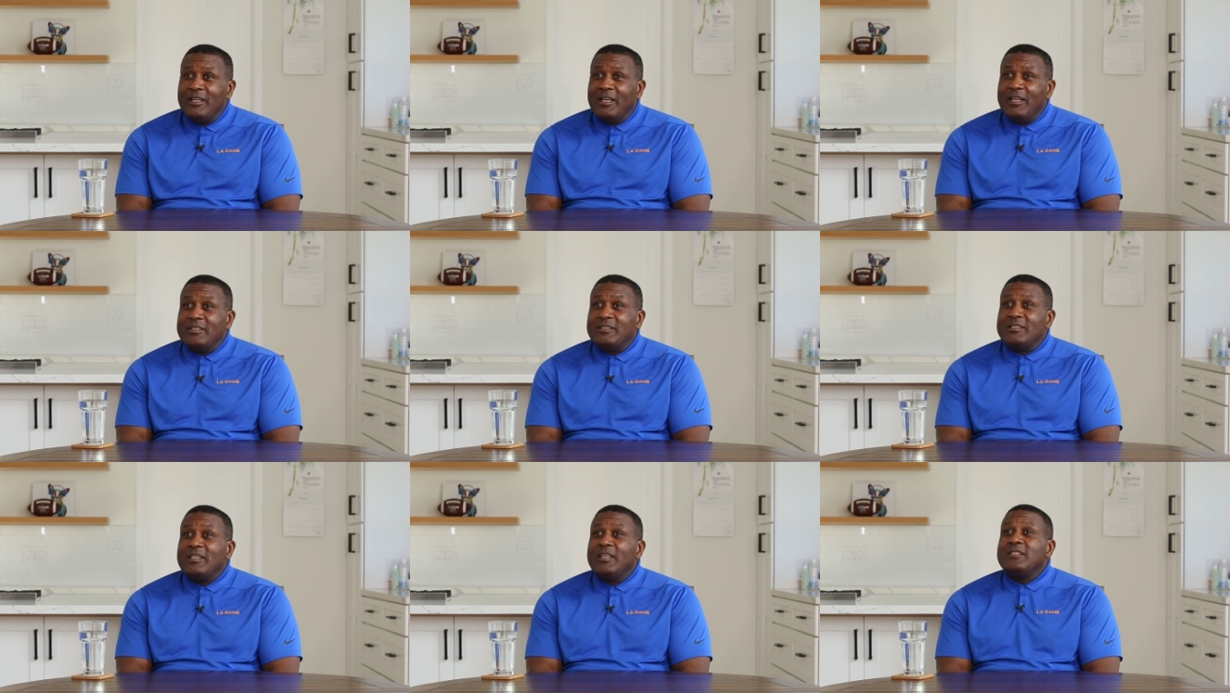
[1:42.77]

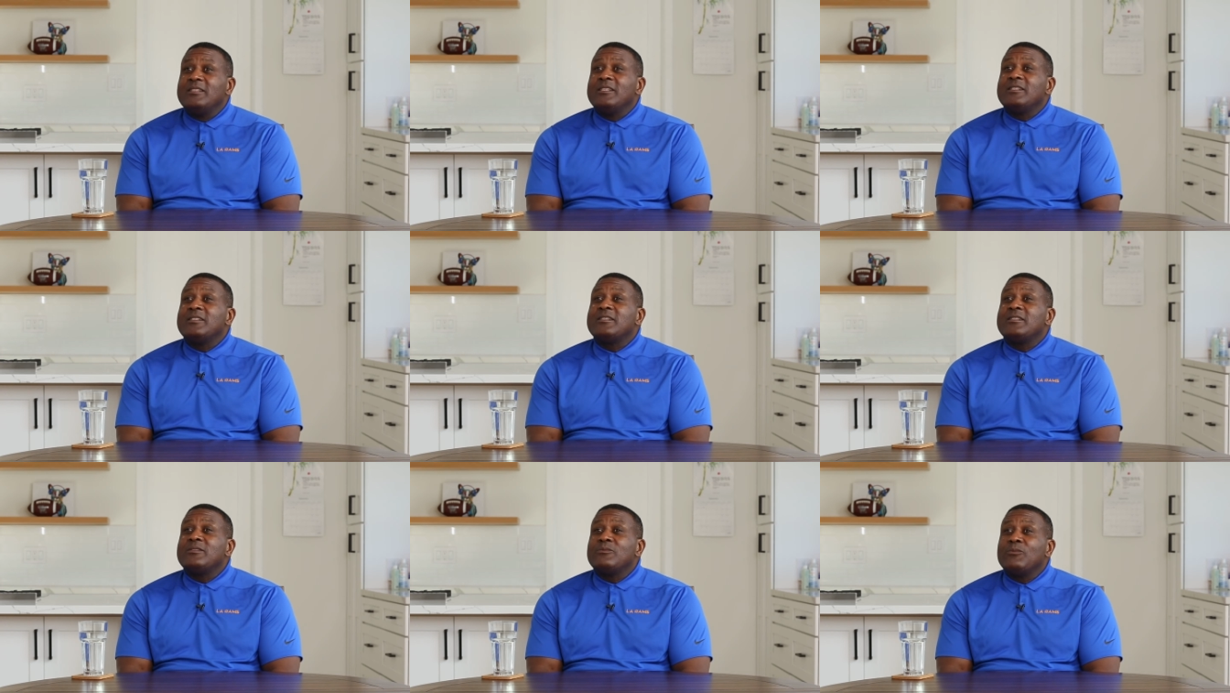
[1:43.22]
and said,
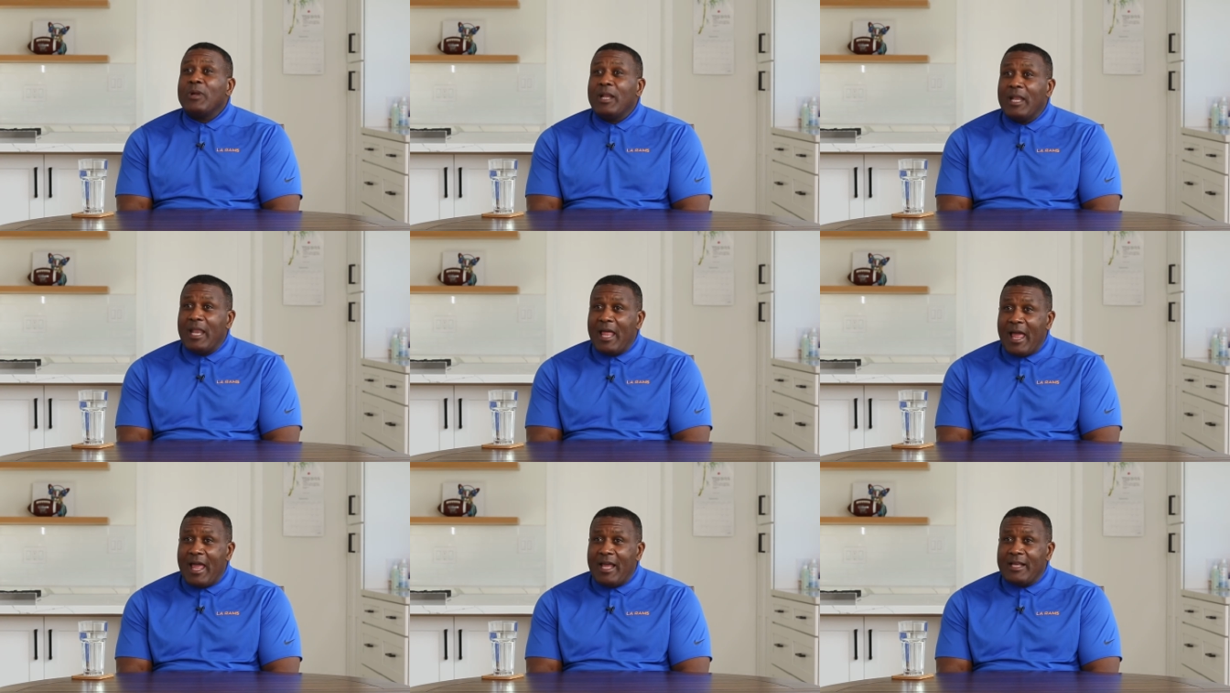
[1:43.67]
just
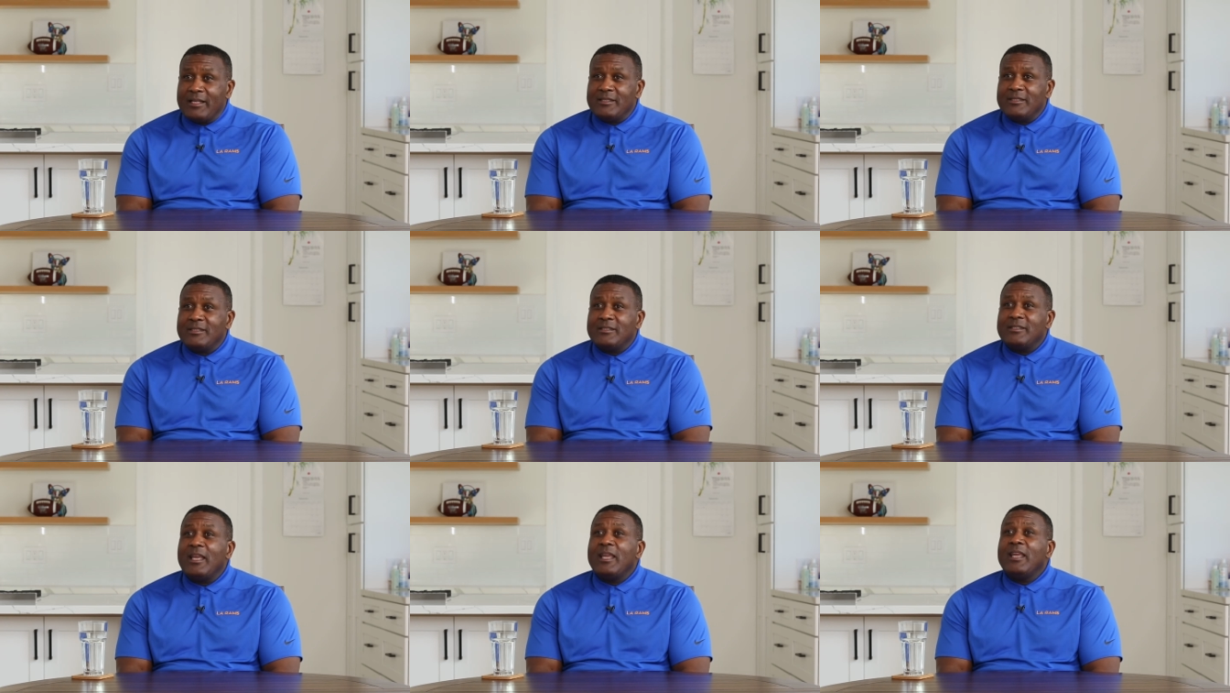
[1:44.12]

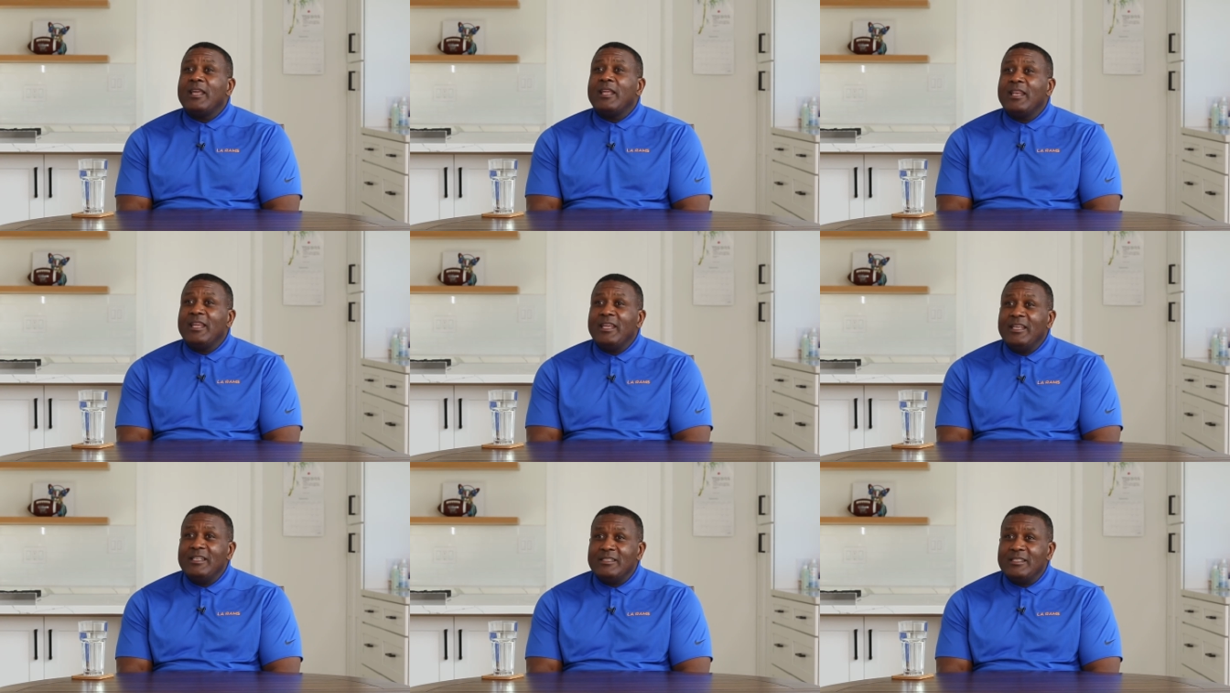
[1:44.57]
relax, take it
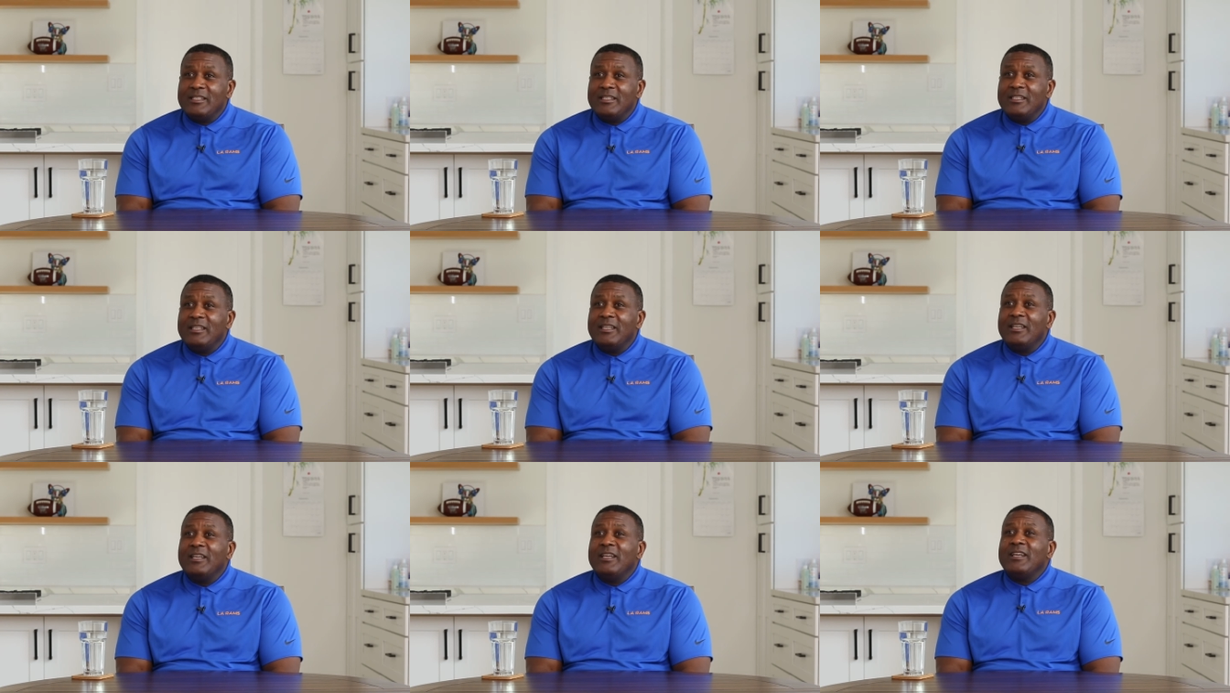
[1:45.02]
easy,